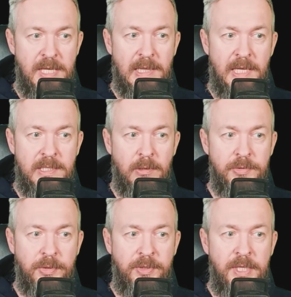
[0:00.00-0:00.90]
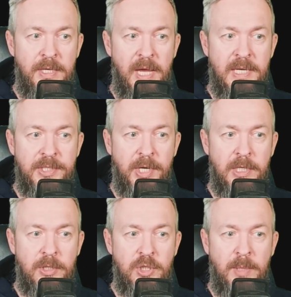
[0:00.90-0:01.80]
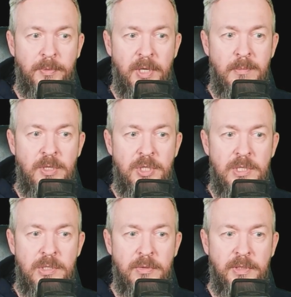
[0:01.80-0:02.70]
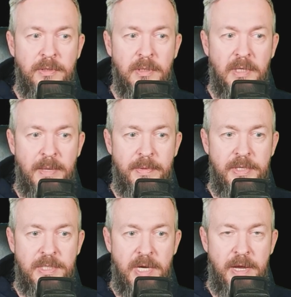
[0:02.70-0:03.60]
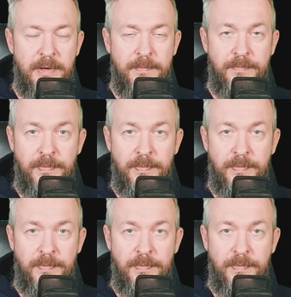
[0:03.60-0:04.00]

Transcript: and let's also tick extract chapter images during the library scan.